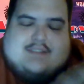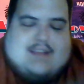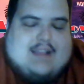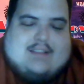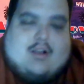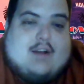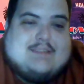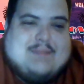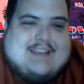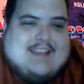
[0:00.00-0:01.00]
it lost
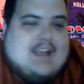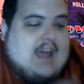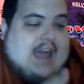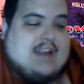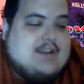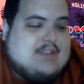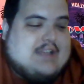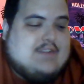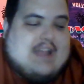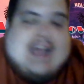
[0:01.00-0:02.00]
me. I didn't know
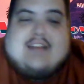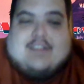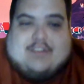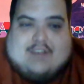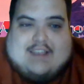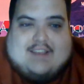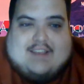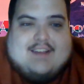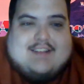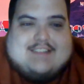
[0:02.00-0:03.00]
they had a 3.
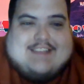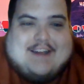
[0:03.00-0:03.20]
So